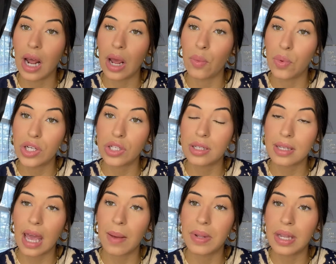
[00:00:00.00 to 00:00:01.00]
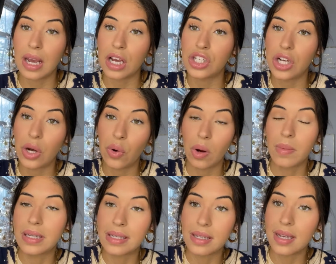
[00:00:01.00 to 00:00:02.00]
I wish this came in like a
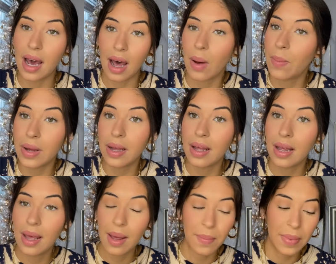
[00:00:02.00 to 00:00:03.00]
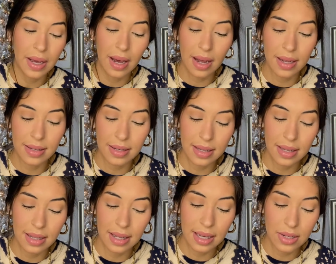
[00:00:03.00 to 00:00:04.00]
ginormous tub because
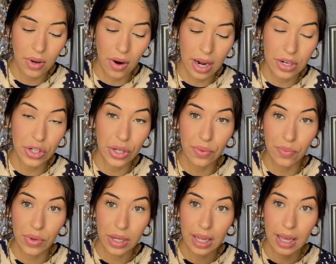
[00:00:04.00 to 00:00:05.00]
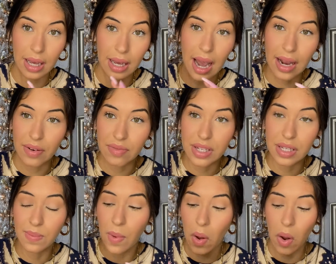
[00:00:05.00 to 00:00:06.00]
these are actually really kind of
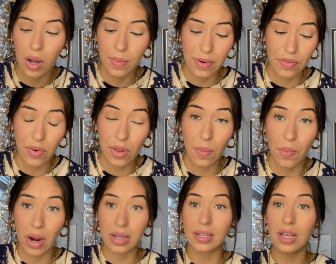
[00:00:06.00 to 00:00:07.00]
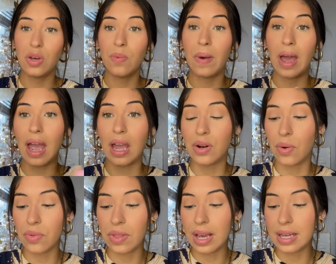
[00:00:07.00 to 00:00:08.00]
small, but for the price that you pay, I
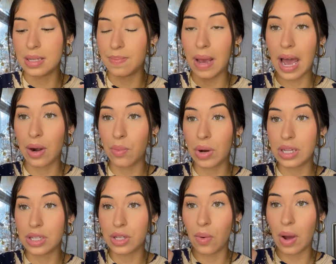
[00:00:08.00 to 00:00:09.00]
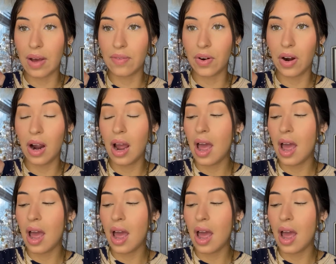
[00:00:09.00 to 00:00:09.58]
don't think it's bad whatsoever.